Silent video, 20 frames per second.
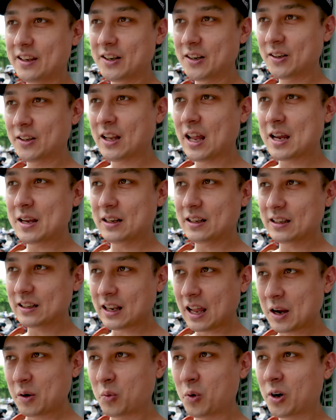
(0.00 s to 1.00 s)
light
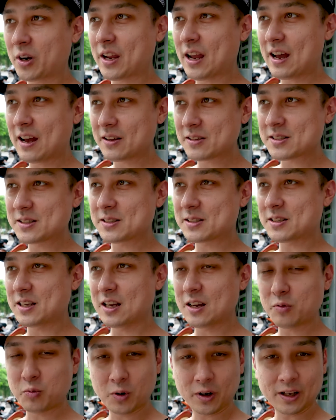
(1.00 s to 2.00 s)
workouts and
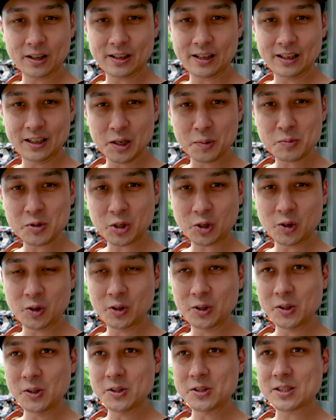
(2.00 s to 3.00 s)
stuff, working the
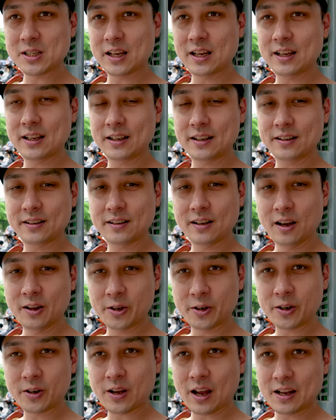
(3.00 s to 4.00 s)
ellipticals and
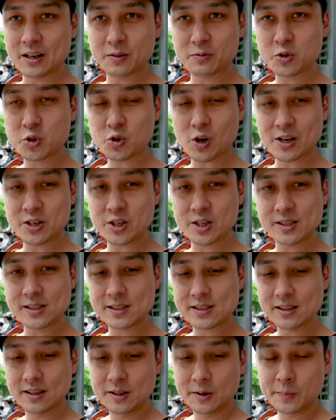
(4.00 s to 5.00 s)
other kind of stretches.